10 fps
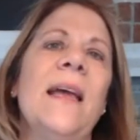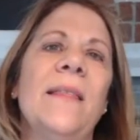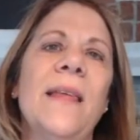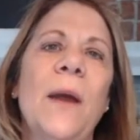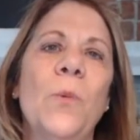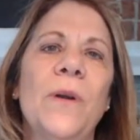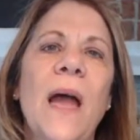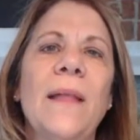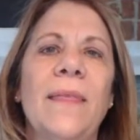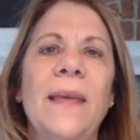that we're
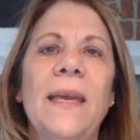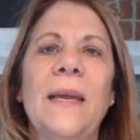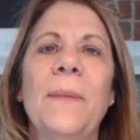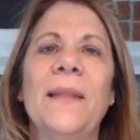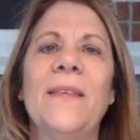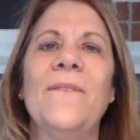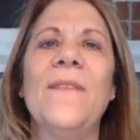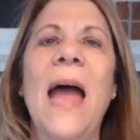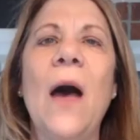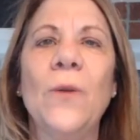not thinking about the
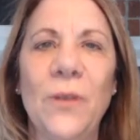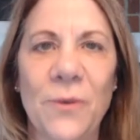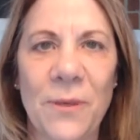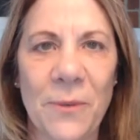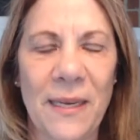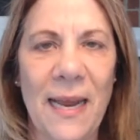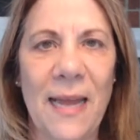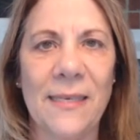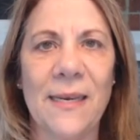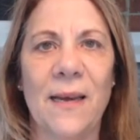value that we can
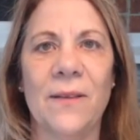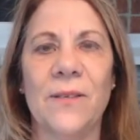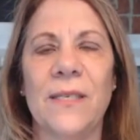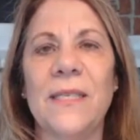add to others.